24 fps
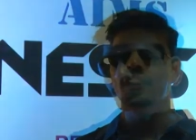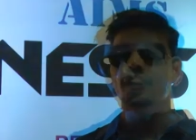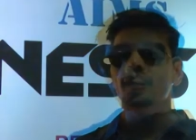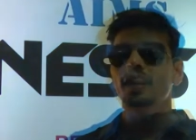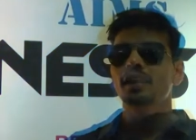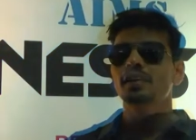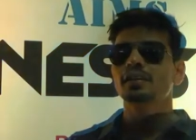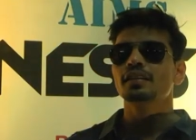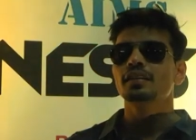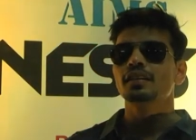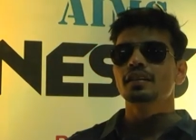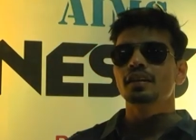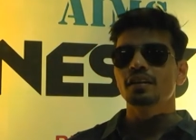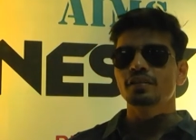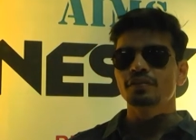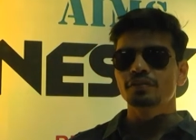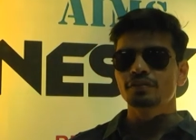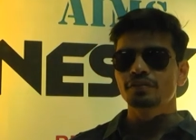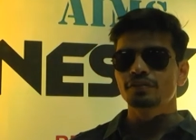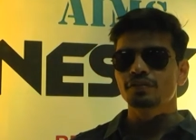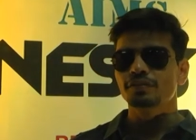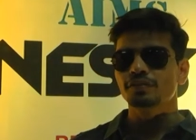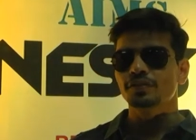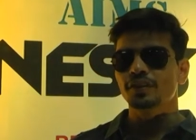I love
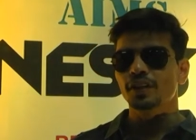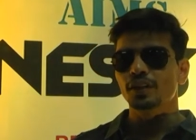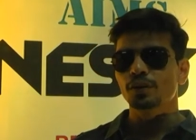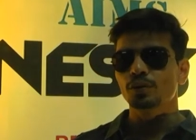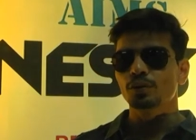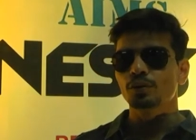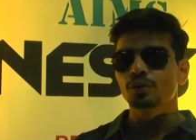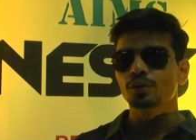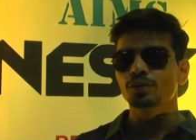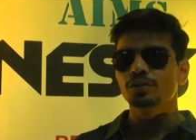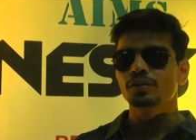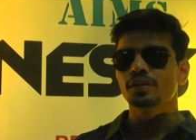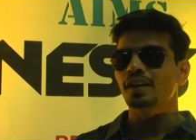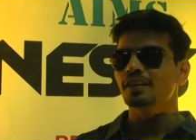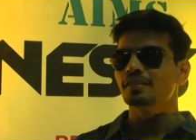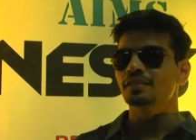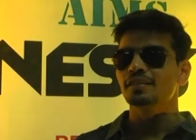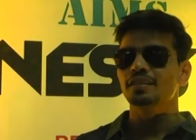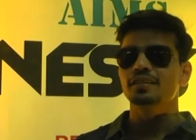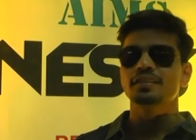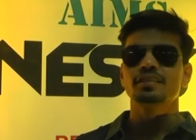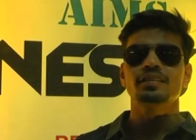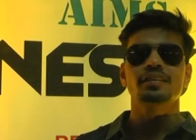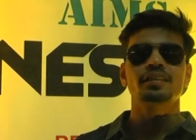Telugu. That's
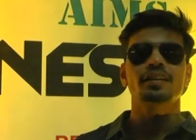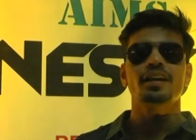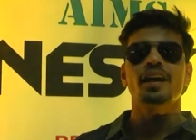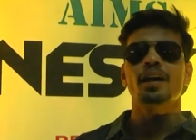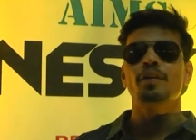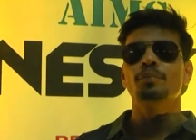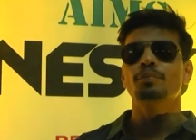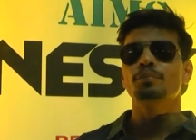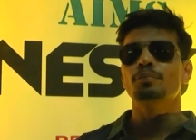the reason I'm